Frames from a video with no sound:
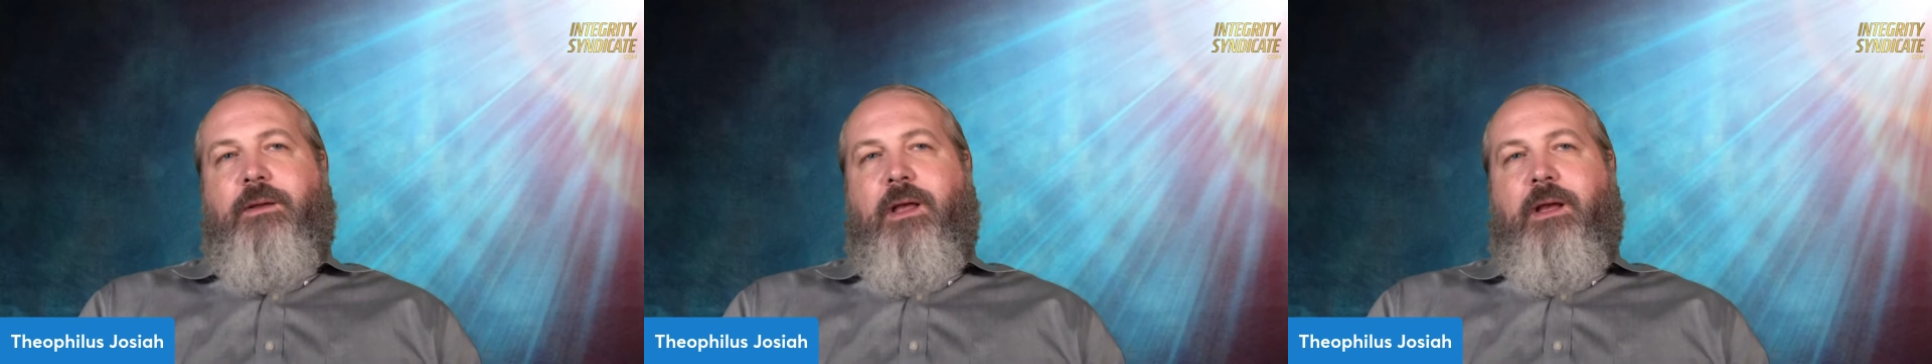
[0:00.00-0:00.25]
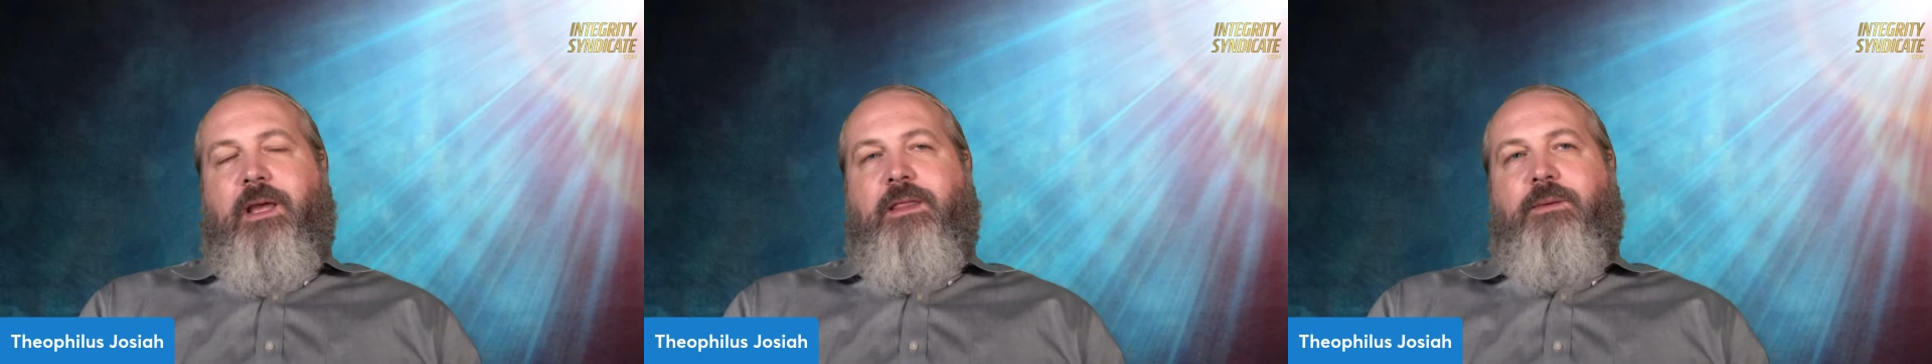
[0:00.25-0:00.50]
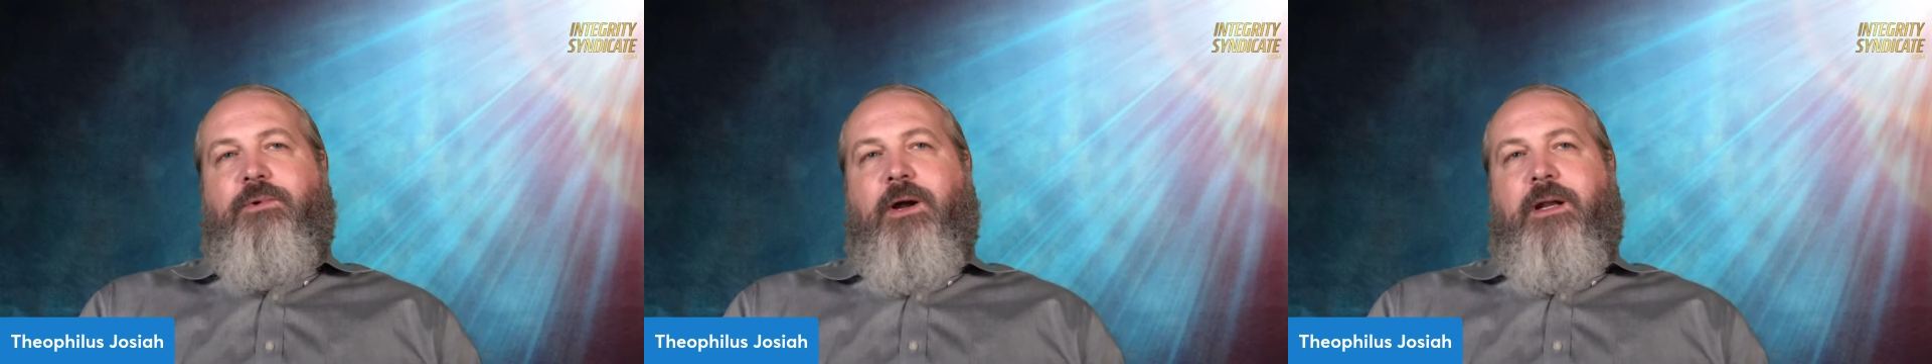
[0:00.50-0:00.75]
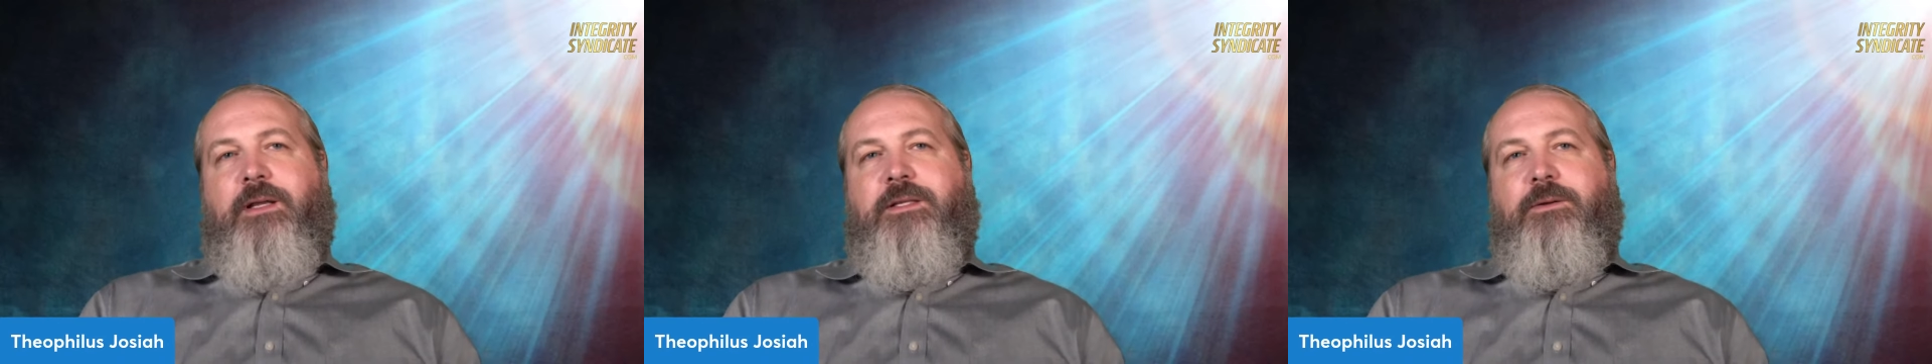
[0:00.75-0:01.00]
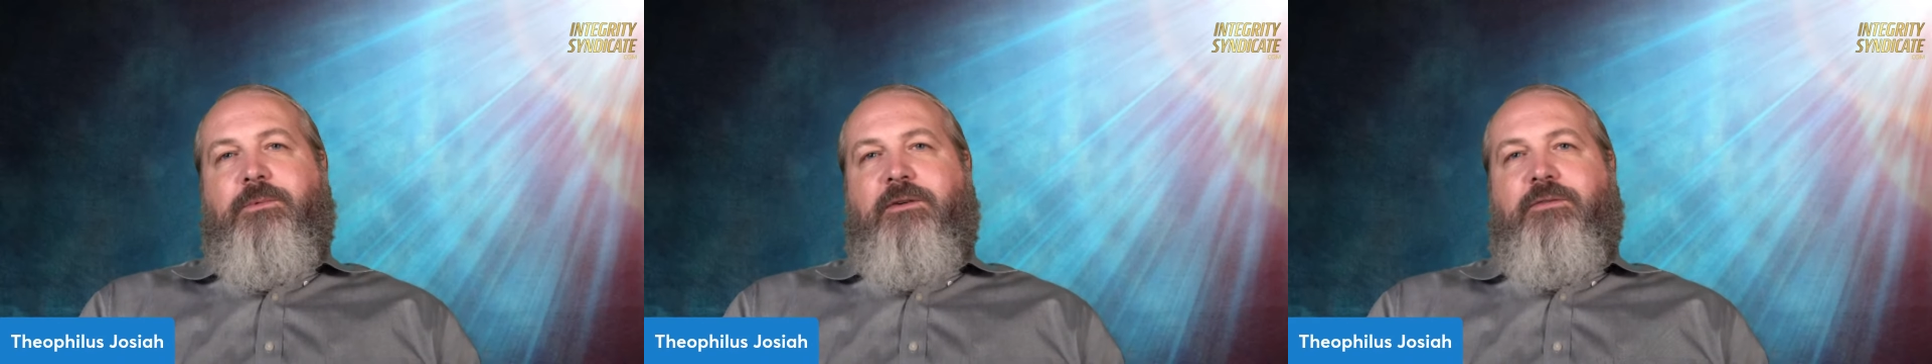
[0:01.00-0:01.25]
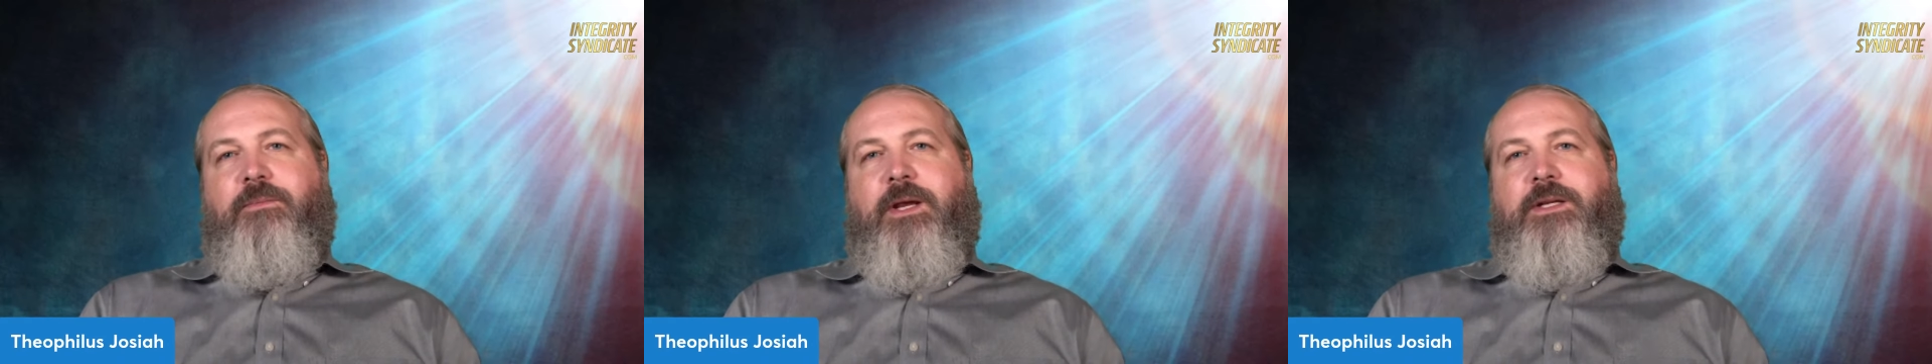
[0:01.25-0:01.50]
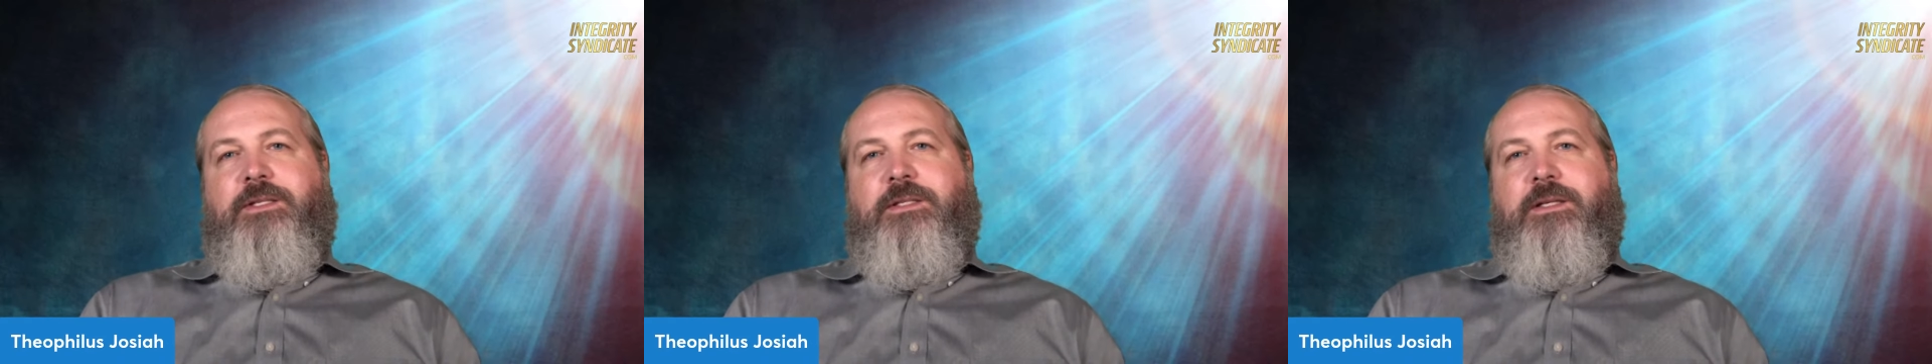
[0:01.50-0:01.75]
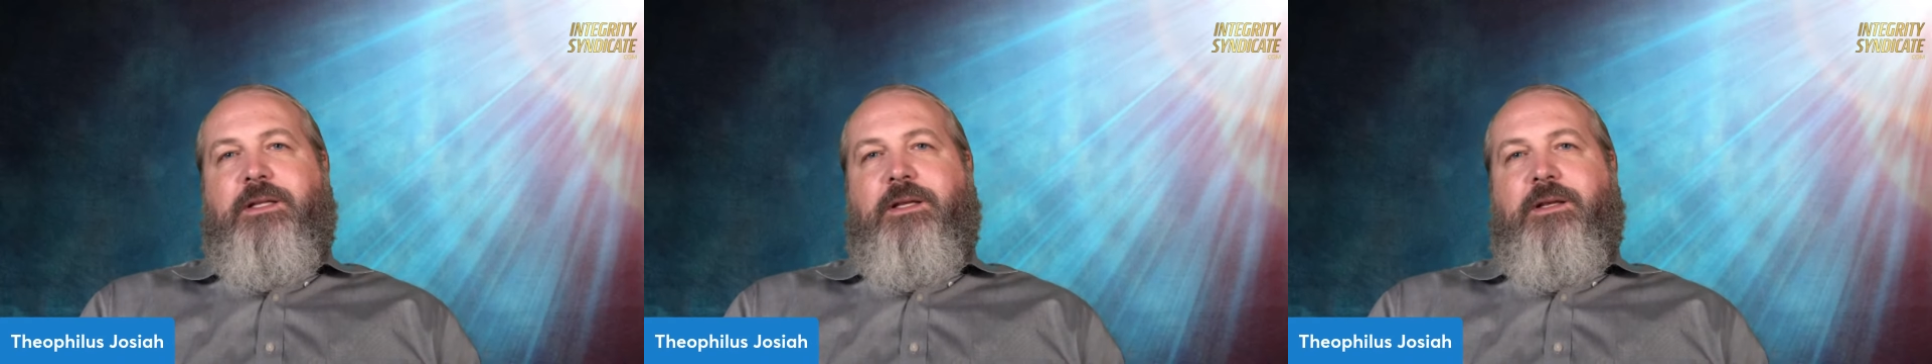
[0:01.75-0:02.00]
Again, the Protestant Reformation
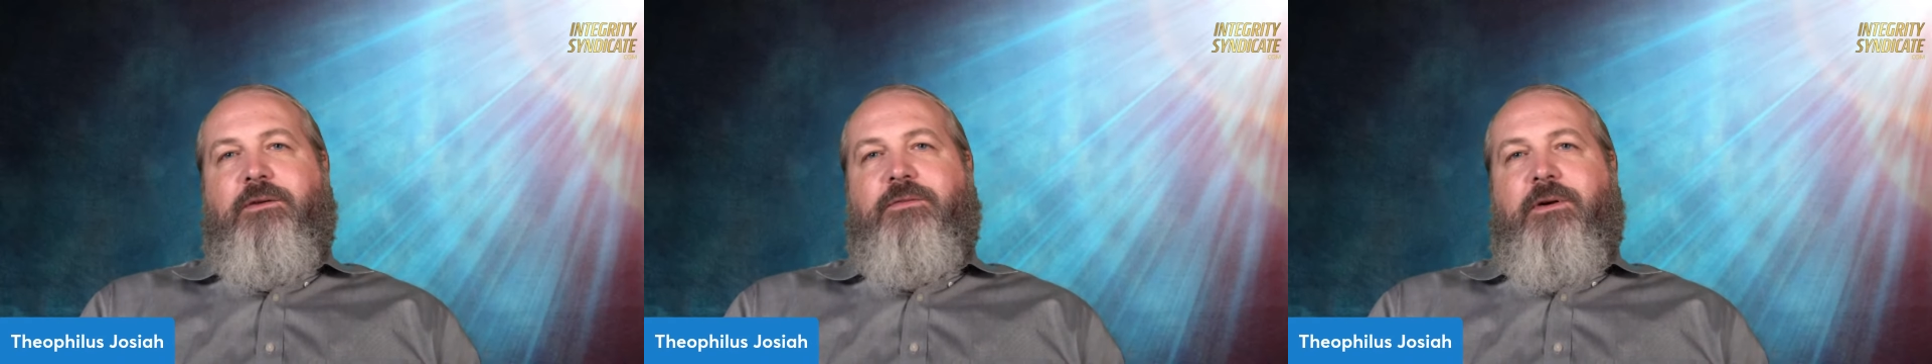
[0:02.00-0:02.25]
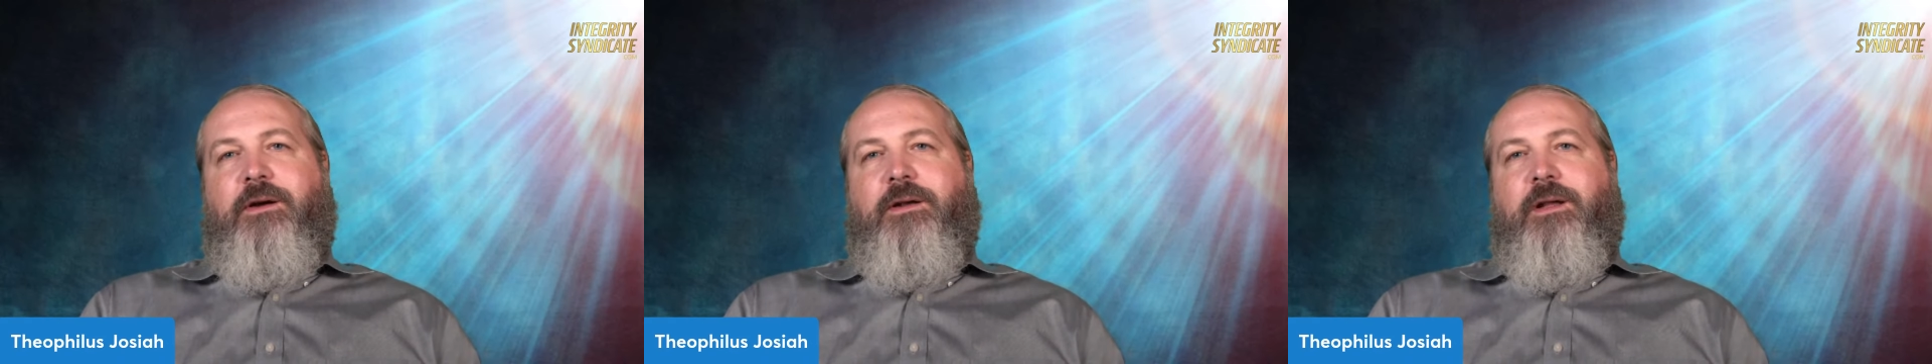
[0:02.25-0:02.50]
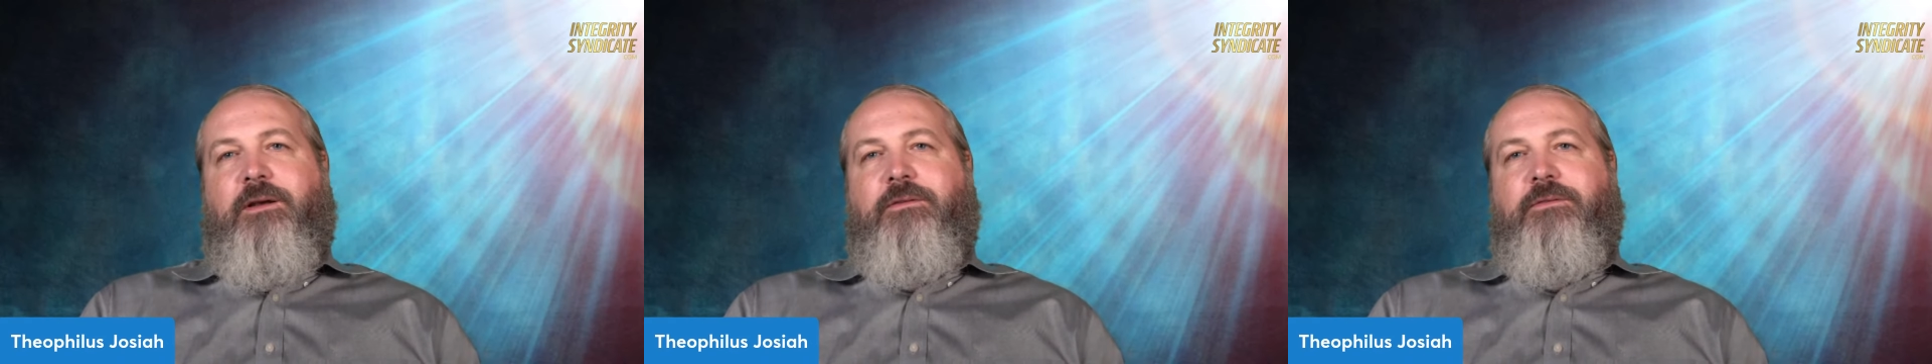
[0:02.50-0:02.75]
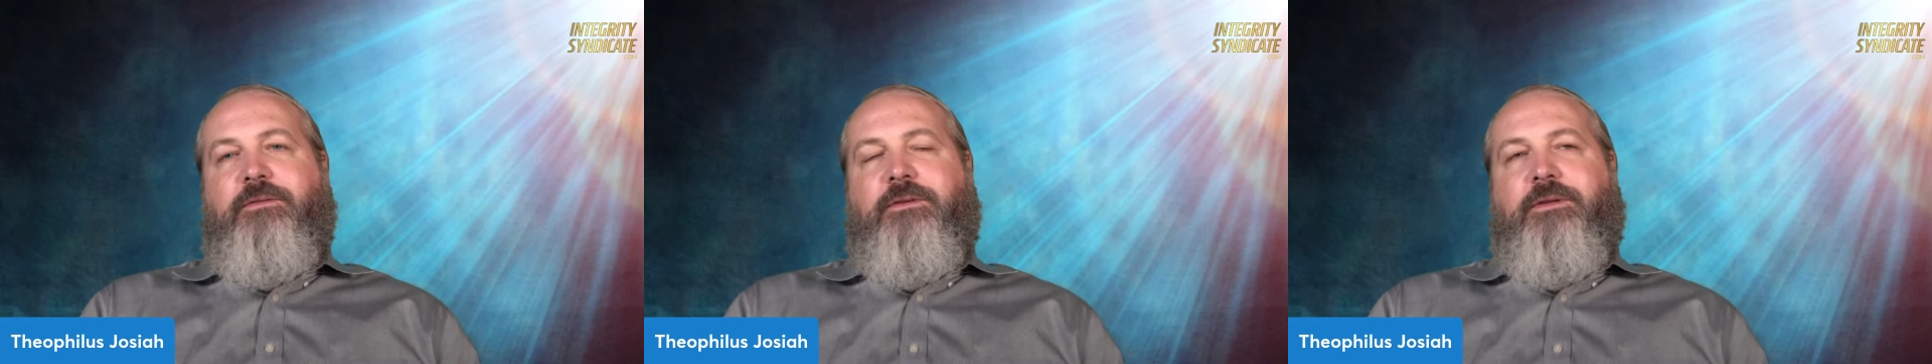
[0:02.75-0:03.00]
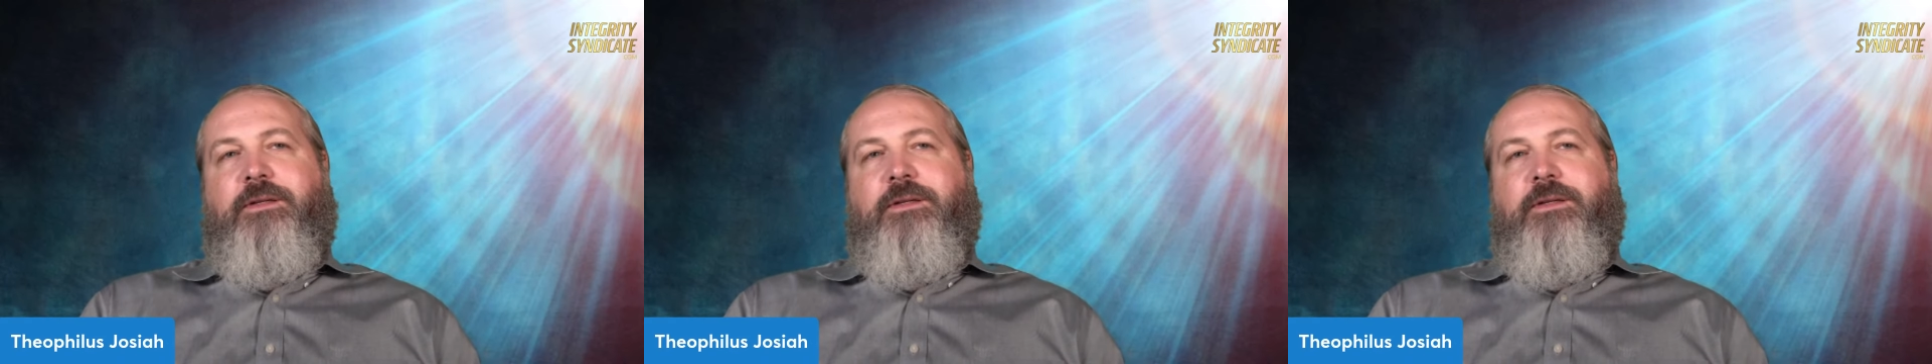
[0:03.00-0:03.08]
didn't go far enough.